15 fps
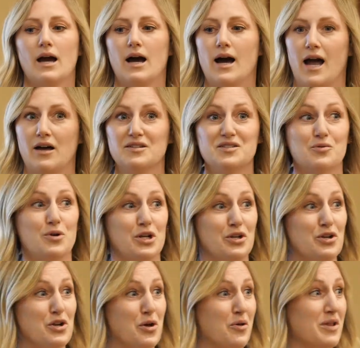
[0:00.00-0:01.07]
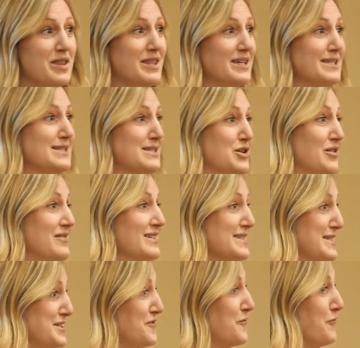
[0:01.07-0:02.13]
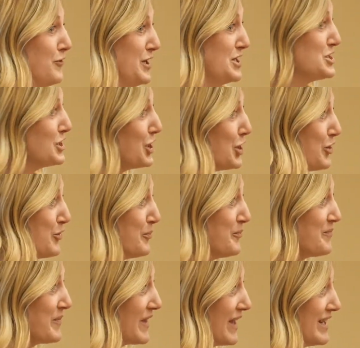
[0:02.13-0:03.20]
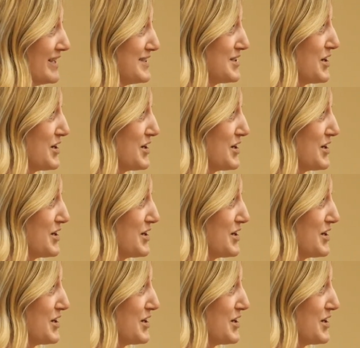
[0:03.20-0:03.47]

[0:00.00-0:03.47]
I also want you to know that this service is free to you and it's